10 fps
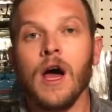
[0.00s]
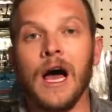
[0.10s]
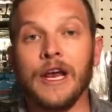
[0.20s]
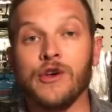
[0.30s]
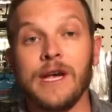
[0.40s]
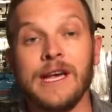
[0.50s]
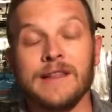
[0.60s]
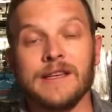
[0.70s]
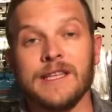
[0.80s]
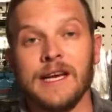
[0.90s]
you could get
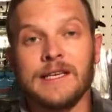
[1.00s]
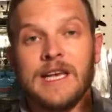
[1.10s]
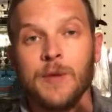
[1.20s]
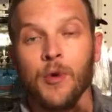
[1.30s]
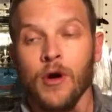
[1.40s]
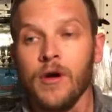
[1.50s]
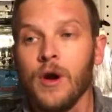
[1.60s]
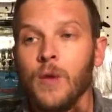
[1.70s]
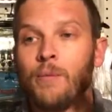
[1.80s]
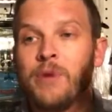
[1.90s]
this thing deeper.
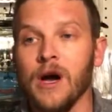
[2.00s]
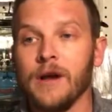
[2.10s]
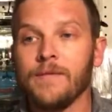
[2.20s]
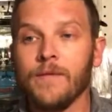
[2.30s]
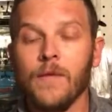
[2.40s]
But